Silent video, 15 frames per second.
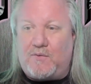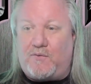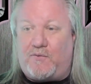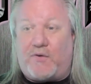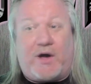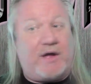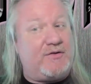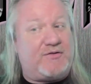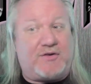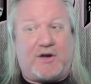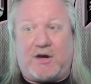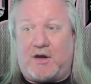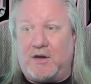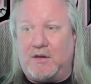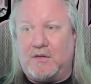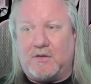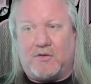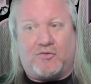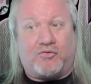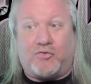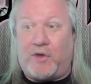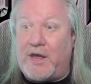Fun song.
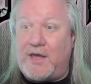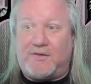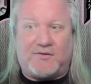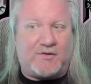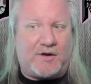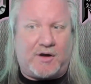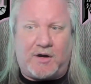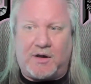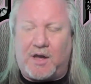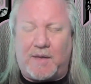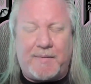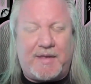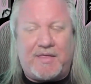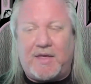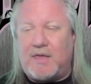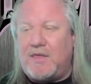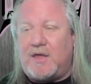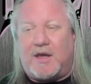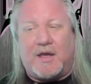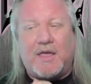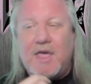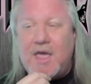Great song. I mean,
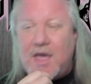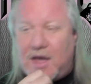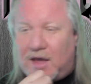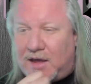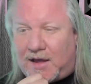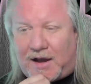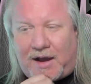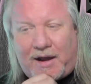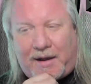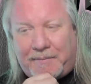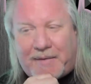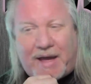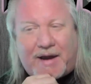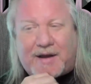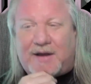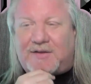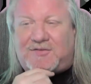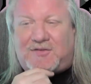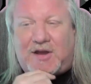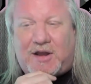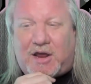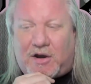look, I'm not going to
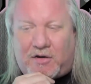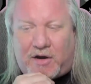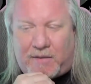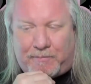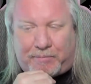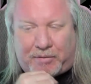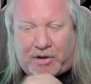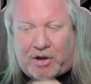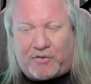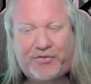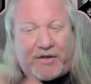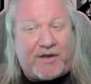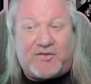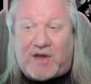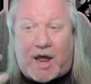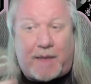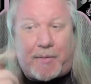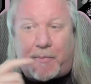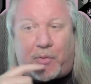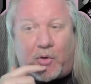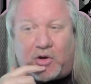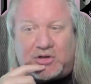sit here and blow things out of
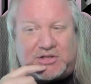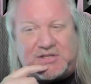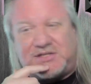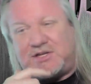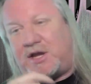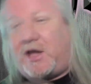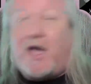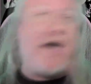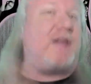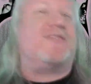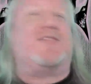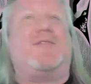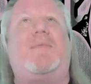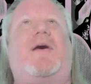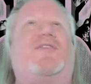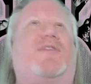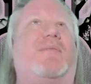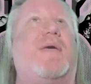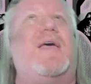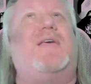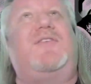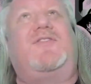proportion and say, oh, it's the most
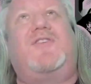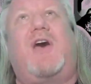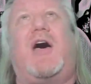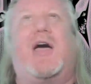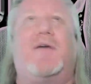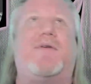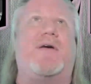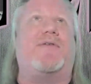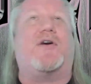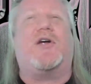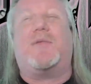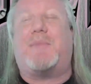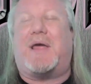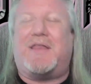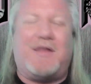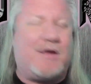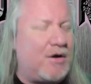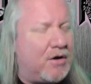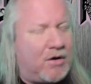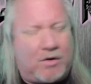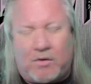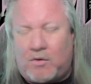amazing song I've ever heard in my...
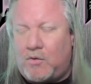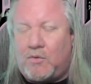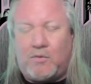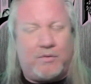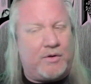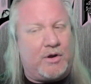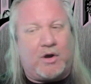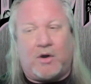No.